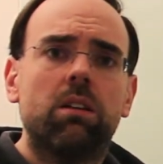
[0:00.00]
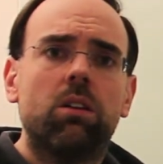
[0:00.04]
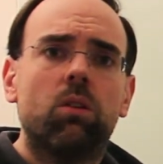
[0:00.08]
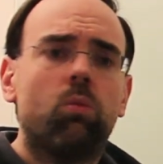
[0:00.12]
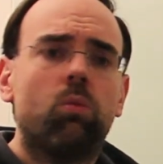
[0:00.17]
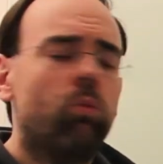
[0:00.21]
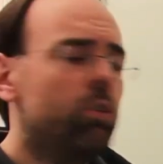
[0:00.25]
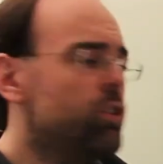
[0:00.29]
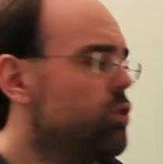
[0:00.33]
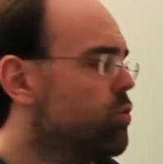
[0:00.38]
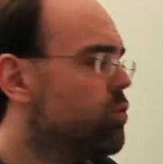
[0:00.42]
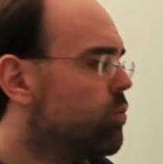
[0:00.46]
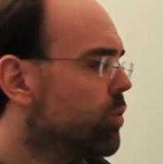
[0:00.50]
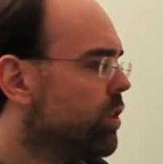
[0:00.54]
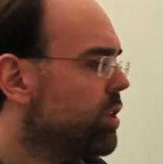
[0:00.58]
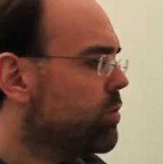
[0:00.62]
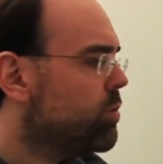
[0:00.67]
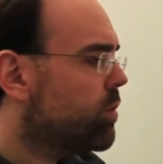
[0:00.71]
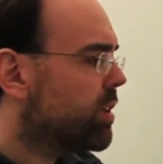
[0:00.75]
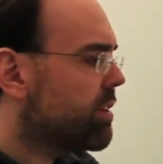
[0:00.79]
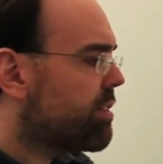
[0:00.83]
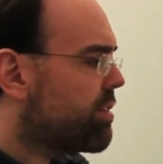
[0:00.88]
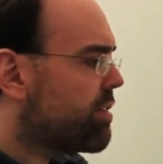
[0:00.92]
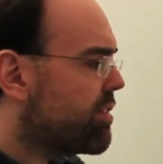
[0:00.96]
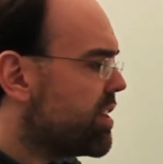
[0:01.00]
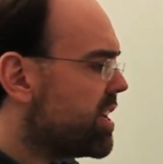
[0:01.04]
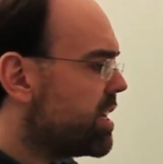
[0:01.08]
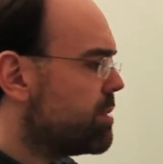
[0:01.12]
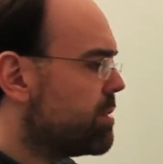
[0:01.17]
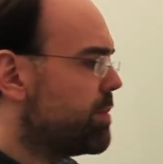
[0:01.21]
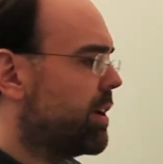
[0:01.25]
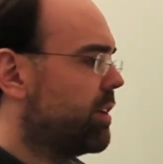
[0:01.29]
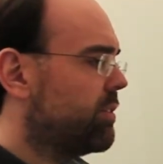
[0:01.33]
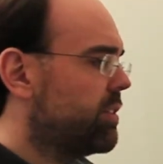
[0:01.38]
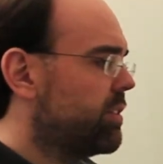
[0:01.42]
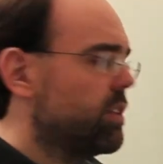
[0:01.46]
when you really want to think
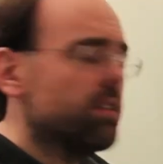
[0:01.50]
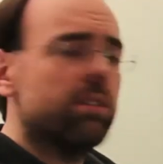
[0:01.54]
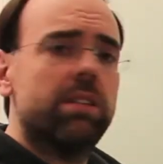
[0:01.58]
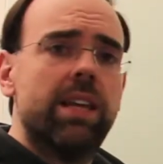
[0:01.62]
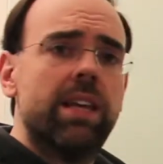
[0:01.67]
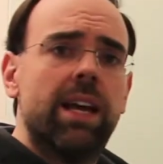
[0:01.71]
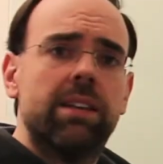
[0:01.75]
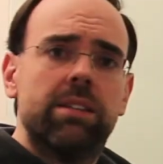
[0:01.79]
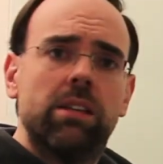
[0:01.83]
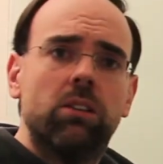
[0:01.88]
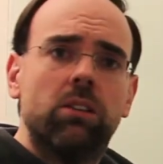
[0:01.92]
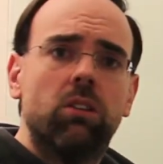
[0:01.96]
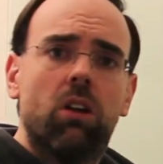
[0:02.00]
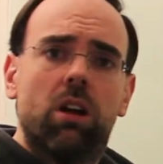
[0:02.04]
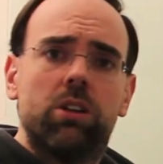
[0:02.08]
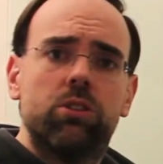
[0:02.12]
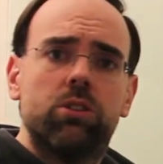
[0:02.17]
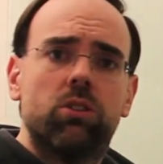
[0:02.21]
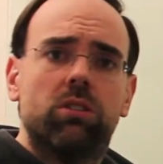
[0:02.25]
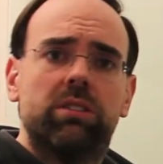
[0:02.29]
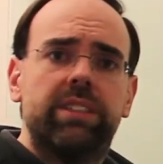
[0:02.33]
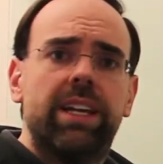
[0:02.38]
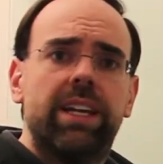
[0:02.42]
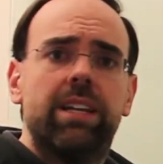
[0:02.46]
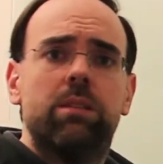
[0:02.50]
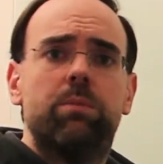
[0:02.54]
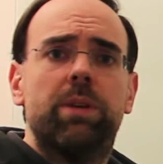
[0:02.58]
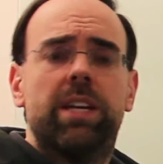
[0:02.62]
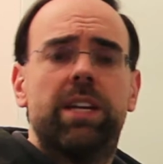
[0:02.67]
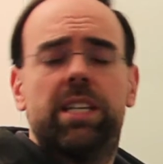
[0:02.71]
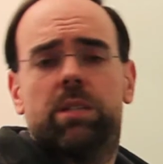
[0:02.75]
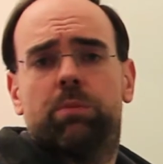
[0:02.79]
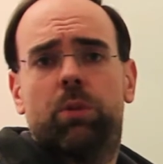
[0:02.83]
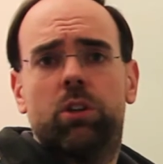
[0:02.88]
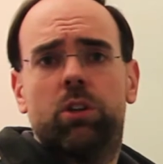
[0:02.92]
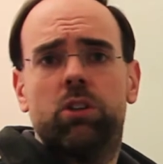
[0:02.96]
about this as a logical
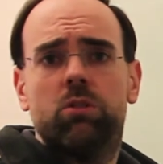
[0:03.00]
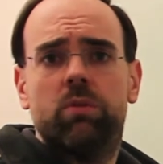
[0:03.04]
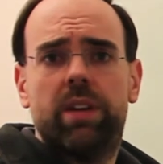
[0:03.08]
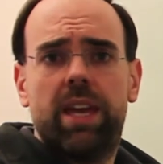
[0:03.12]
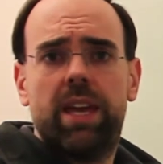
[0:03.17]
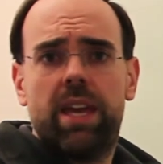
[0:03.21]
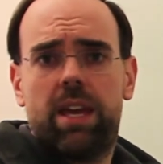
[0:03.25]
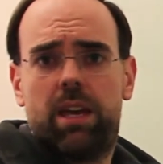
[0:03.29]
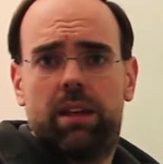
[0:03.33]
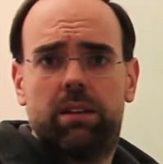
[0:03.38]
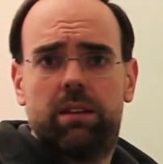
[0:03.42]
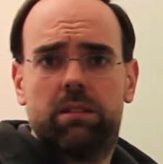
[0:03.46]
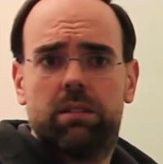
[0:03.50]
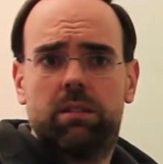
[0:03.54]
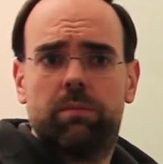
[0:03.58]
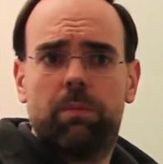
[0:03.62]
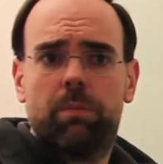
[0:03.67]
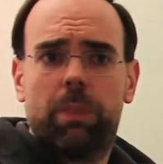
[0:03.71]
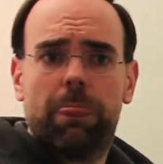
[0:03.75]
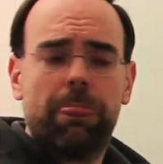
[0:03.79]
database, but you can't.